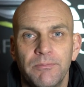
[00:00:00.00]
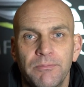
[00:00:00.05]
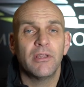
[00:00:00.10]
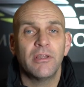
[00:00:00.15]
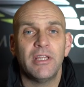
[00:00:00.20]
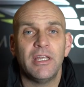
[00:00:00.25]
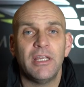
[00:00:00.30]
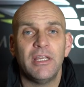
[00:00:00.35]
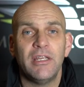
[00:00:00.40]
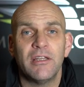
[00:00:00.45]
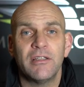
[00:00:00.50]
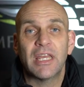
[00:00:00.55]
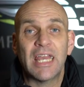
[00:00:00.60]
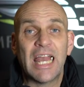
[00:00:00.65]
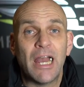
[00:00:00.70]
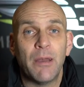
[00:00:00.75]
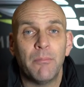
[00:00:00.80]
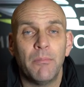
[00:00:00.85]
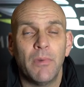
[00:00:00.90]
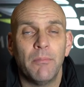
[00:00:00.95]
The
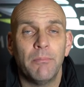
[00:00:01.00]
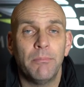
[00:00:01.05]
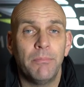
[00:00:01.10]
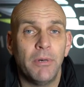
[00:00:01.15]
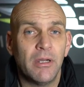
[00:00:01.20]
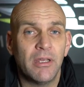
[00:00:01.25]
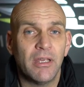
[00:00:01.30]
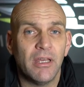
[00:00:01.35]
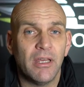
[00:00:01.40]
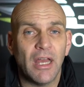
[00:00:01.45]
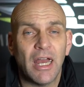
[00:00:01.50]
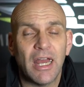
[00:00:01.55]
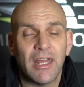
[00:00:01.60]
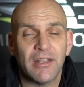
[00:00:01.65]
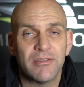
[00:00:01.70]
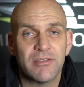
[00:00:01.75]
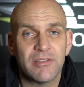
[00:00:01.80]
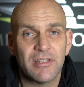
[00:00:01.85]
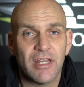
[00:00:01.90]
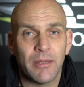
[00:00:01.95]
cam bucket
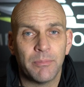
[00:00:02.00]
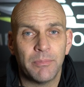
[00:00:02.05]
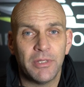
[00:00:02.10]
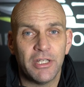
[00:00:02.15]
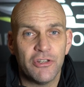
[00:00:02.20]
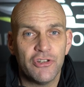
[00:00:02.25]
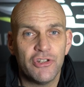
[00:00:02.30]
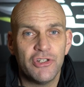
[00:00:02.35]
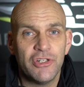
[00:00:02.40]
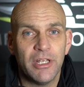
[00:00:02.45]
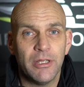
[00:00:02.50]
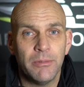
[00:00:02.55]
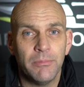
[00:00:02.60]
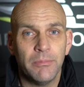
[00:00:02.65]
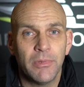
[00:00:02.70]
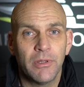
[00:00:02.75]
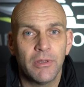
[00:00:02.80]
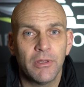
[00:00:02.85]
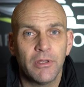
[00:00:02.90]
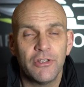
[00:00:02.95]
and tappet
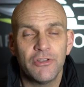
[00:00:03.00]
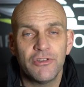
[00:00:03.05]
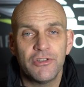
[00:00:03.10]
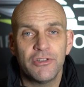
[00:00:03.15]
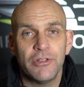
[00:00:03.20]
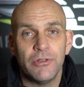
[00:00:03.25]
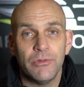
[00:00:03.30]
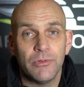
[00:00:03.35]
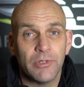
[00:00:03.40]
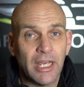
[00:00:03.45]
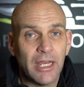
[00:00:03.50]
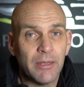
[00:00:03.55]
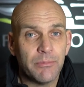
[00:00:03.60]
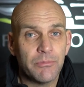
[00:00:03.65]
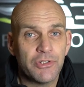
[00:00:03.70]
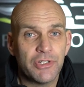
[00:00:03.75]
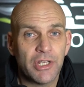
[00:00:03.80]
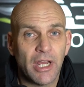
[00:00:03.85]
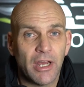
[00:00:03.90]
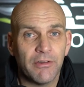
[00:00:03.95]
shim to
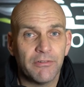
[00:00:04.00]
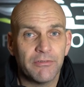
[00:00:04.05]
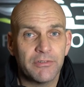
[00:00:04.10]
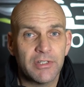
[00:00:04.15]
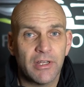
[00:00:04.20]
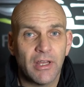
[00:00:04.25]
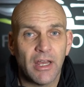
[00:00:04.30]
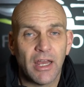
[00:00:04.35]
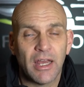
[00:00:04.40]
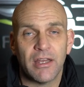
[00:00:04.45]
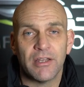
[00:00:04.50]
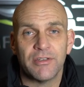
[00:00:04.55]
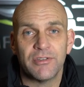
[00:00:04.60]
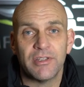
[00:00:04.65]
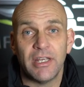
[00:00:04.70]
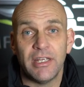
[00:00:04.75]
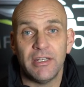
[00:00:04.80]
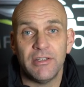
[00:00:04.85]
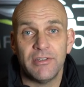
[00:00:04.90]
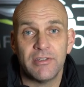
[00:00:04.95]
camshaft has
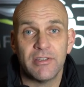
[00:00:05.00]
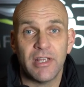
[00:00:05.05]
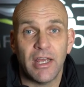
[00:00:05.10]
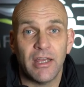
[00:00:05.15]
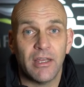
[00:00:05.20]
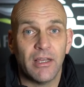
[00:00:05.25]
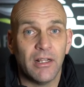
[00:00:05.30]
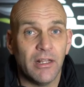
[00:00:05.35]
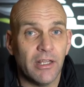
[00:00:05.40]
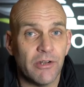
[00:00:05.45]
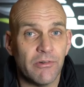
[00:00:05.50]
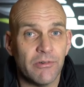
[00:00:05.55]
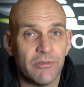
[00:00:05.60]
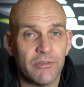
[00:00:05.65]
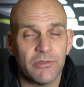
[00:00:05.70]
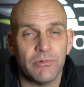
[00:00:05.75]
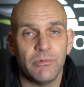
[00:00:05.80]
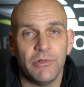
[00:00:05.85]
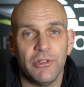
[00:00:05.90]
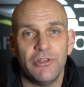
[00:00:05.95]
a set
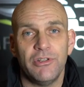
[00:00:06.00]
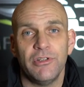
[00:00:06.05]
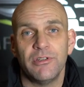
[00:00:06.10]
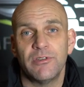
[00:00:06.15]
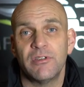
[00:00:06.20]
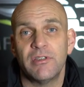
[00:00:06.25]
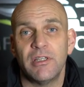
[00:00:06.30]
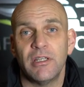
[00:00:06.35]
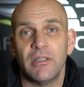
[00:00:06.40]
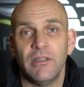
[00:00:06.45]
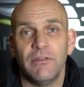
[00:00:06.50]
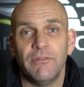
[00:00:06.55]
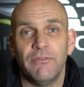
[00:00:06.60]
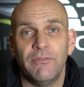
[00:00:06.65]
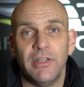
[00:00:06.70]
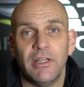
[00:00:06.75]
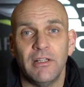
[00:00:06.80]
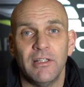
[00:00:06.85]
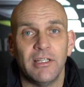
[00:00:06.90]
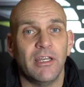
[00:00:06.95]
clearance which you stick your
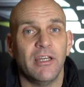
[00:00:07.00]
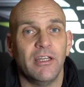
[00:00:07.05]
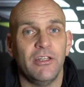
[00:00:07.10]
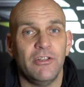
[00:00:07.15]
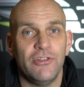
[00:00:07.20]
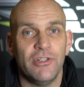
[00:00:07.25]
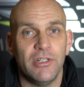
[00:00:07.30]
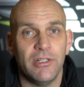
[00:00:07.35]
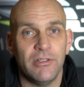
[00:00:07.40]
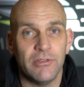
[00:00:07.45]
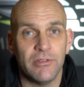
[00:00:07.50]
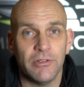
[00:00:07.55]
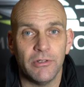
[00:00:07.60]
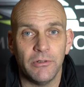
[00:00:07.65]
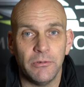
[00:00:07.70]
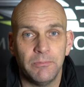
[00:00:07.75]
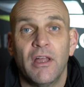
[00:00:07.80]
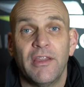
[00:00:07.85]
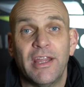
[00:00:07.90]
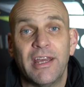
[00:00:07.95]
feeler gauge into.
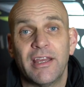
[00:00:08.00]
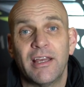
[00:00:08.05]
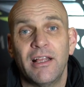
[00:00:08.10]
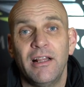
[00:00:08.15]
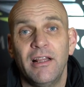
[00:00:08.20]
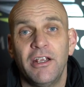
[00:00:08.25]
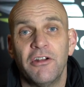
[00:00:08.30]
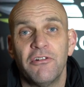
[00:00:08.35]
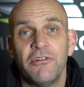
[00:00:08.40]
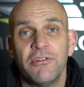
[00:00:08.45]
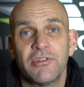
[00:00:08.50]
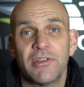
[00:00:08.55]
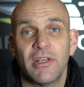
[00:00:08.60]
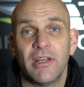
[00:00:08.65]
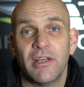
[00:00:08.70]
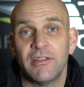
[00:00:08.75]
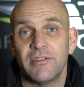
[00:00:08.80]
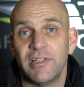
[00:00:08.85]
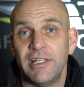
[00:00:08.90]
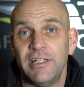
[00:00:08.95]
And that clearance
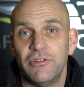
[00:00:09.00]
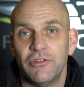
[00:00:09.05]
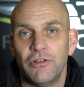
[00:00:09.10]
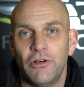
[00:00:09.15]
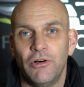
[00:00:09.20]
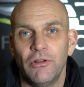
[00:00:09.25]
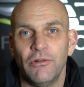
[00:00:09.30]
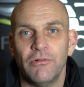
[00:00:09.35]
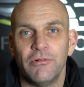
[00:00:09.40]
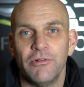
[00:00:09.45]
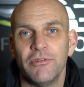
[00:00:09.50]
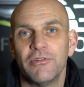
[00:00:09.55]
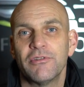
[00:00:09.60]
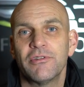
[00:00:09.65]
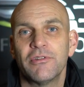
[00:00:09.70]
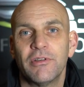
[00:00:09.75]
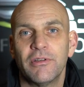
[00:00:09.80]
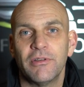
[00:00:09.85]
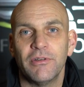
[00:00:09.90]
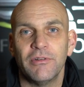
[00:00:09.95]
has a
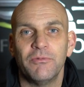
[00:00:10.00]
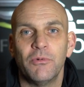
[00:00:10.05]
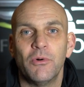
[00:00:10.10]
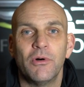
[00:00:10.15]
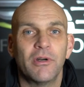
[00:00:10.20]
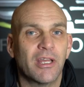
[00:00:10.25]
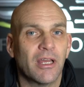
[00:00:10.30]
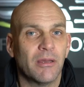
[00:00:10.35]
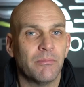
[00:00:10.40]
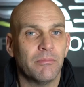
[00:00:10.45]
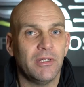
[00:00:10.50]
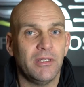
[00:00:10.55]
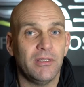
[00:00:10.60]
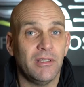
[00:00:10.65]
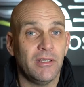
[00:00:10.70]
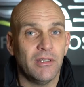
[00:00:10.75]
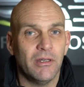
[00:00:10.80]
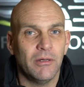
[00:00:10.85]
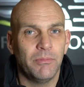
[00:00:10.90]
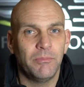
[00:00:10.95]
tolerance of what can be
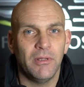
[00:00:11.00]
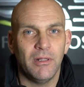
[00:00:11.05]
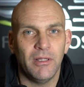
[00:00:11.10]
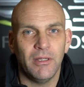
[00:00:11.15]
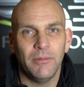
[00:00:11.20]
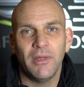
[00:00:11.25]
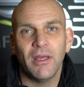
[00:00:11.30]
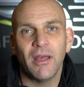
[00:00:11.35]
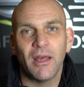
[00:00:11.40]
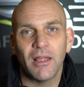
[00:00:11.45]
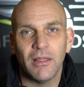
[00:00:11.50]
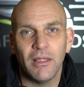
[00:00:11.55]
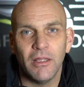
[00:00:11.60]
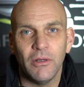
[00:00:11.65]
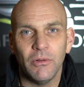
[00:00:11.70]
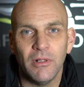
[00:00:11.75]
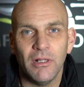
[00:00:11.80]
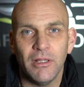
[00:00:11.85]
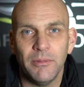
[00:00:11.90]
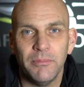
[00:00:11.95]
the upper limit and
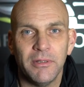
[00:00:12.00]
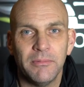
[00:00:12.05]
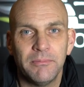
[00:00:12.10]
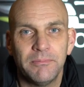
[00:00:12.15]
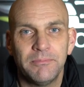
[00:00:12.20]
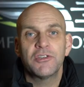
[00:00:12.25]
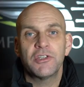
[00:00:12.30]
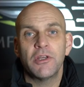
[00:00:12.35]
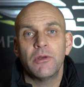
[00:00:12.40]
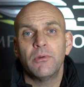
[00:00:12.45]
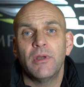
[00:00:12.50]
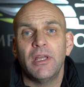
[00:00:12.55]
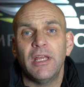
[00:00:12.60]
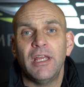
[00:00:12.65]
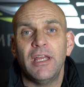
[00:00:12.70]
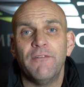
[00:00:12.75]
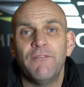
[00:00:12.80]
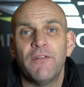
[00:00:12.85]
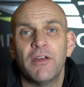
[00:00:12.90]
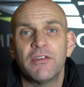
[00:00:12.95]
lower limit. So
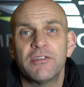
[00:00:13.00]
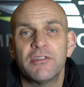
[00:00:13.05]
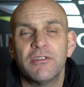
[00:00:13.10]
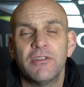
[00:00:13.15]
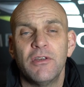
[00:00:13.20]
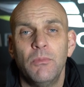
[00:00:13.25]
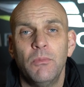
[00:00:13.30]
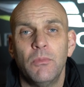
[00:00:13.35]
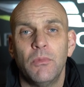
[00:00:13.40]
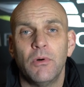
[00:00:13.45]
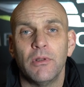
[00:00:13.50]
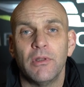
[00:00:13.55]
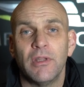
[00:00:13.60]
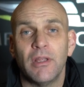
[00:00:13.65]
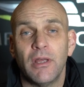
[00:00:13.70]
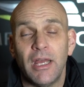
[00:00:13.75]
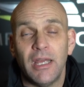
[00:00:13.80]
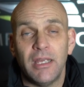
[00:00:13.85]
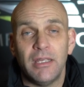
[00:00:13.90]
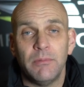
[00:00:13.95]
if someone,
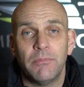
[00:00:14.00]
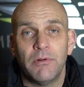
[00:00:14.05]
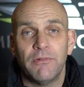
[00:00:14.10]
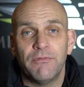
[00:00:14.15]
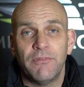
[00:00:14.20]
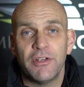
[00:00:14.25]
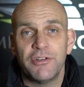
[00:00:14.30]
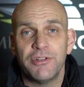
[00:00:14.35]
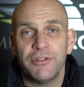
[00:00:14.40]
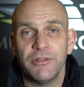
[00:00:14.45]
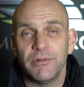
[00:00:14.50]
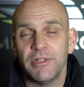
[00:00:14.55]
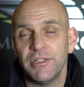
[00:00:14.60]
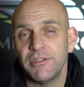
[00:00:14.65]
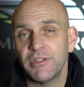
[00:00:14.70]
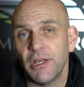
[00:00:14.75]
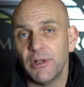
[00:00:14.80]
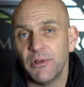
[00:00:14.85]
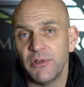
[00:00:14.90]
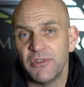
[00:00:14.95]
a professional,
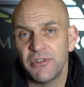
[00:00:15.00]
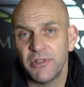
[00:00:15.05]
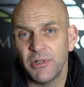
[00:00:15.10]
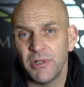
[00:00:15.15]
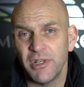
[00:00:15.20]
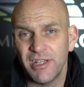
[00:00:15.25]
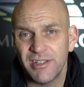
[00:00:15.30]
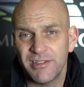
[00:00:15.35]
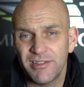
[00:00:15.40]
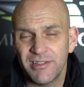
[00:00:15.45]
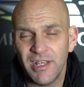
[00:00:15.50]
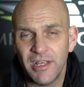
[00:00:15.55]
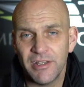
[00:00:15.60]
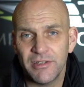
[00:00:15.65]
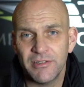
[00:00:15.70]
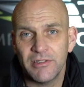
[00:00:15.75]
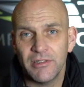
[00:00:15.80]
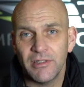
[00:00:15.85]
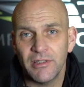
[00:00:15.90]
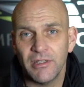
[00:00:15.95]
is going to
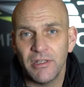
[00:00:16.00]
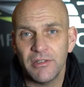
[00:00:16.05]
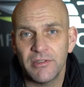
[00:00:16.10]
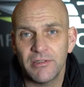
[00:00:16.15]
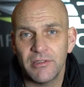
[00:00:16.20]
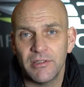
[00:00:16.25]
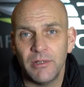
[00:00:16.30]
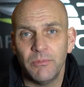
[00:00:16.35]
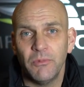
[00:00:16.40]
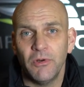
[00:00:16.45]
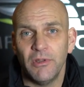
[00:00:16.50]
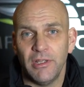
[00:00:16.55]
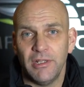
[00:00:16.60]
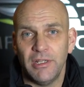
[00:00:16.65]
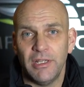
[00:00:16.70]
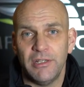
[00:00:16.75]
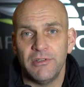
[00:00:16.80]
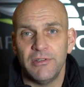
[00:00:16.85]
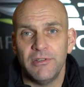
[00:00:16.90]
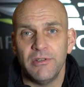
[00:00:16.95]
assess this, then what they
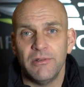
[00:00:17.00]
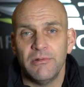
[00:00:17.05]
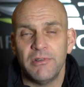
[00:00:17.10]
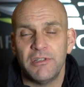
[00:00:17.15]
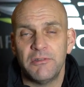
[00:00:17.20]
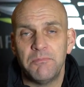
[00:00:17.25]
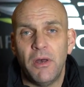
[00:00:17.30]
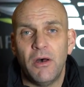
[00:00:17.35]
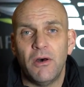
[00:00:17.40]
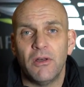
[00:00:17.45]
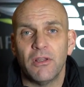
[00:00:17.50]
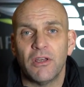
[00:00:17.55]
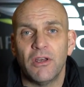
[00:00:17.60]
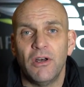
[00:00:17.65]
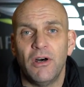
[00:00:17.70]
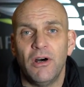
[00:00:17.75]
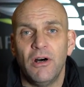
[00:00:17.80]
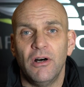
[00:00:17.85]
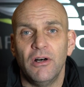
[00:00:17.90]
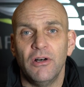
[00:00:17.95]
need to do is park the
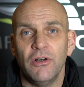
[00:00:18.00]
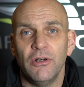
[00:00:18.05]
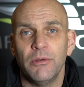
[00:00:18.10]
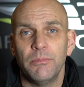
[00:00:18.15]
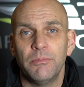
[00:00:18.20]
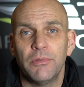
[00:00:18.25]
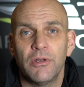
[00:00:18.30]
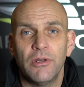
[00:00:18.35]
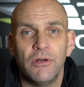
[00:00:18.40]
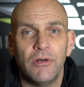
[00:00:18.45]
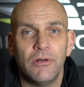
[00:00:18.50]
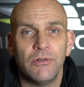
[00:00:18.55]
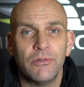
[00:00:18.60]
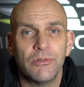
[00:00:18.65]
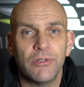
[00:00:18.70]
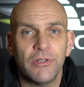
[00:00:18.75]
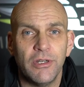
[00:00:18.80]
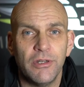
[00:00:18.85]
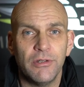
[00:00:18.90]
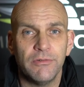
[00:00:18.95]
car up
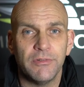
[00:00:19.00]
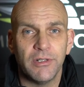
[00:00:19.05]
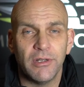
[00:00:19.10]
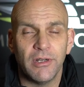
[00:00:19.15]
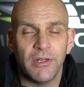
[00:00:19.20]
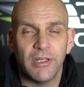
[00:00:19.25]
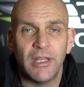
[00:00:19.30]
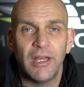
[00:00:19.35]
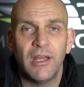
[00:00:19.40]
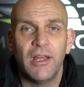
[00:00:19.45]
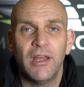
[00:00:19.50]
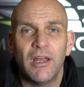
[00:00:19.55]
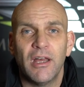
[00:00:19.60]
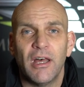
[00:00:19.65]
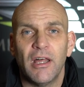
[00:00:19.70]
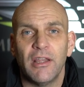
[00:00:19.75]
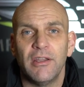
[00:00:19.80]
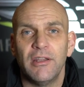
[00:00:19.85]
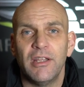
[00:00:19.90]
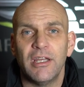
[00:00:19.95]
cold overnight
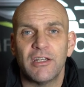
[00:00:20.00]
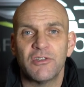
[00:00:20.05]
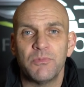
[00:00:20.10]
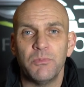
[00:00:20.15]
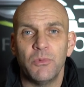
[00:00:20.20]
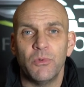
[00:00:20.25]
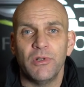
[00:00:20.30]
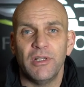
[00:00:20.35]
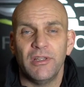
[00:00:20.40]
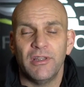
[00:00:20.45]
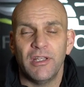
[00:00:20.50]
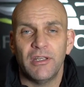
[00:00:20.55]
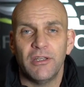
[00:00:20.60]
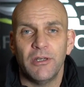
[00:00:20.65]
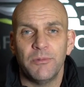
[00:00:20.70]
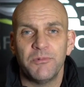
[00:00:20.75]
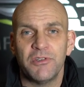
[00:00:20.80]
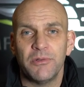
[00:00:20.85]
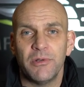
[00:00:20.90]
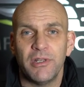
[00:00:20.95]
and the next morning they
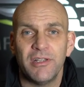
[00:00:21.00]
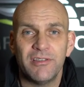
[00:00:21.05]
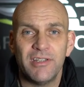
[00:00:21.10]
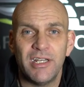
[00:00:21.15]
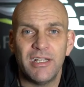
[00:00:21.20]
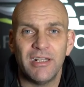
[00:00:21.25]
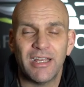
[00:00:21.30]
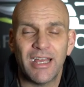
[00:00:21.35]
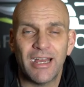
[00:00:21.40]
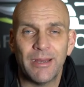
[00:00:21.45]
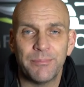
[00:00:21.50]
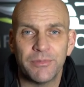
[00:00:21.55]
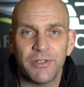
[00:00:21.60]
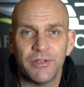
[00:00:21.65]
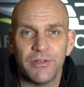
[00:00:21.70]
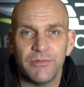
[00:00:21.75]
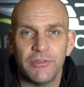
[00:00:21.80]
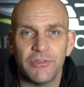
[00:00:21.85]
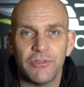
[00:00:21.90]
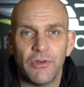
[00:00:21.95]
come to it, take the cam
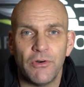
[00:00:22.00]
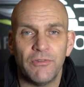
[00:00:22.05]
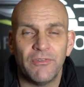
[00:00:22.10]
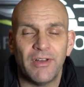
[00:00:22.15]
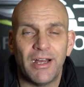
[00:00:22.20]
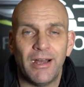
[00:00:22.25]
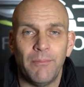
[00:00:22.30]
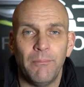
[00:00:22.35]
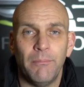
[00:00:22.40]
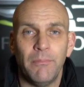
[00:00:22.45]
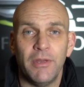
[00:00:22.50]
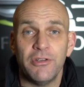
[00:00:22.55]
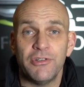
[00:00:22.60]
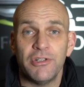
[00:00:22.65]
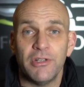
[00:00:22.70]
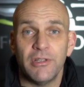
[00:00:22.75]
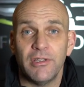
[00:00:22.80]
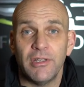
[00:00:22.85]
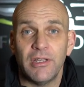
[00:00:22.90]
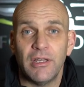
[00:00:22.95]
covers off and
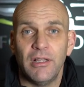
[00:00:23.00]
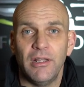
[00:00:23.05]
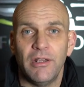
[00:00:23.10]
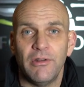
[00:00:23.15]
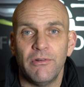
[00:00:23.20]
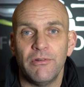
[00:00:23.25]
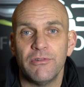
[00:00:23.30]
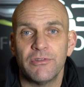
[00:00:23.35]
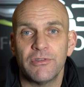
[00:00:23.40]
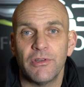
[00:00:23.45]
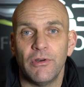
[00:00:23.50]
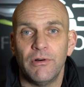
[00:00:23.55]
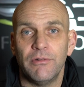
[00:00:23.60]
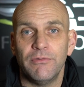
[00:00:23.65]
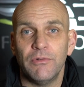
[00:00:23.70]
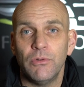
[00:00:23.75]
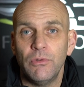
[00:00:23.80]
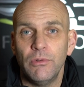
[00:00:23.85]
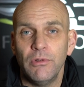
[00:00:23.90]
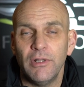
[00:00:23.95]
measure the clearance
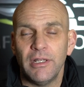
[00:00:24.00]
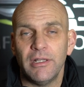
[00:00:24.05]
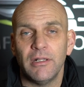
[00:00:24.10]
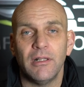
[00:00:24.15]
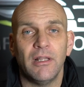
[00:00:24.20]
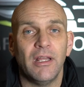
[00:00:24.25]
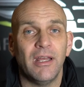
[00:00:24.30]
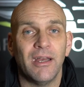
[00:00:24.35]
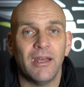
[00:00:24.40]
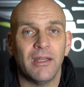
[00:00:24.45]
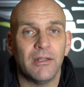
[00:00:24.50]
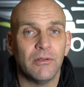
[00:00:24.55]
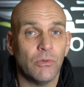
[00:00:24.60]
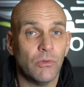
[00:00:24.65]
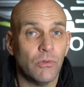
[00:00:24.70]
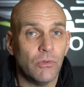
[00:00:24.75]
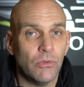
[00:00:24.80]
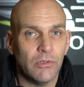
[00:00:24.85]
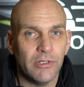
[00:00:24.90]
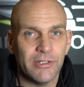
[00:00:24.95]
of all inlet and
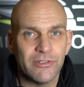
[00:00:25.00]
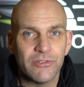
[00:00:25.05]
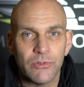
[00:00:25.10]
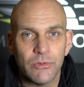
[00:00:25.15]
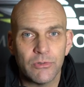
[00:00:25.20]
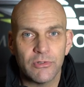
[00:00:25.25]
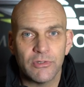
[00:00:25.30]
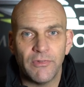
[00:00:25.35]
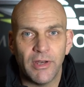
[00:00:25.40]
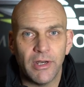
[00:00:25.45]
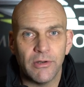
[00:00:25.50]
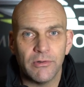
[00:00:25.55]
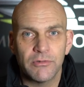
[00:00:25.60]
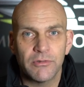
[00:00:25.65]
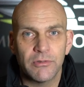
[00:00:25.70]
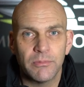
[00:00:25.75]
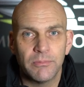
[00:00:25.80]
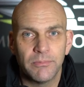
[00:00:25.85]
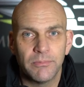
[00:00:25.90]
all exhaust valves.